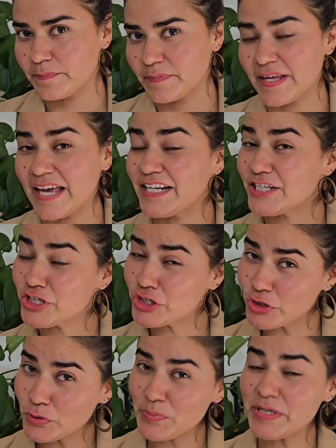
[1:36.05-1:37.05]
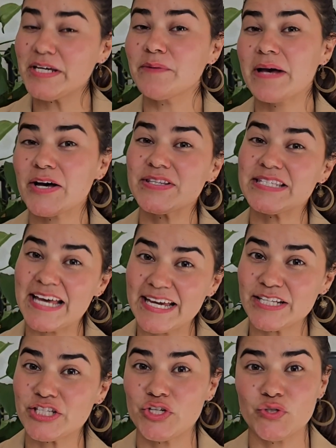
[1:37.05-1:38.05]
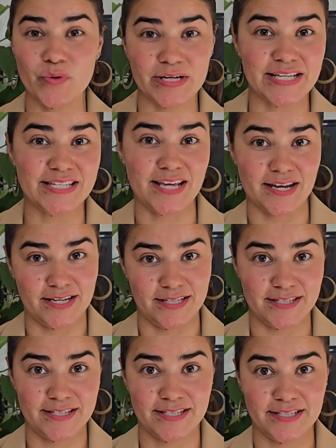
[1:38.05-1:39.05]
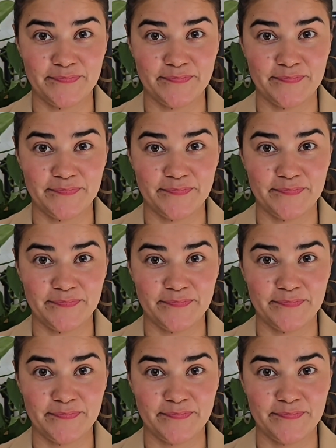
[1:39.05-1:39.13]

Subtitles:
And it should be about 10 to 20 seconds.